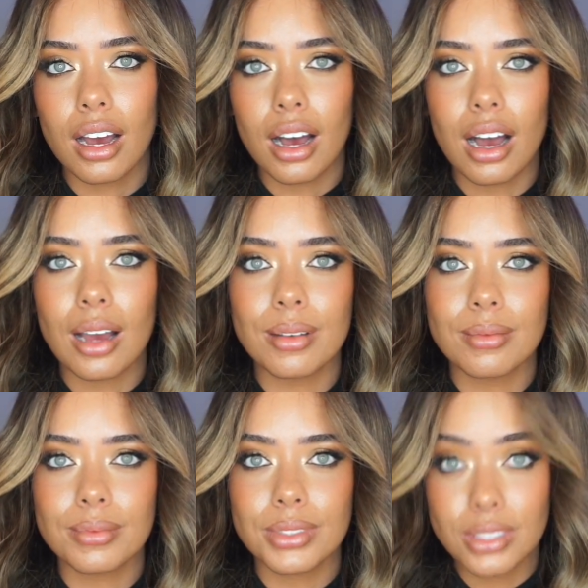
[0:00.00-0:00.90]

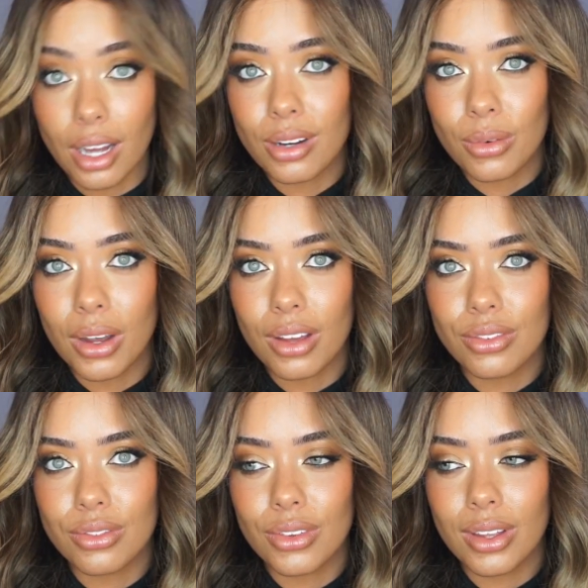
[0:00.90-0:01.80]
I'm stuck with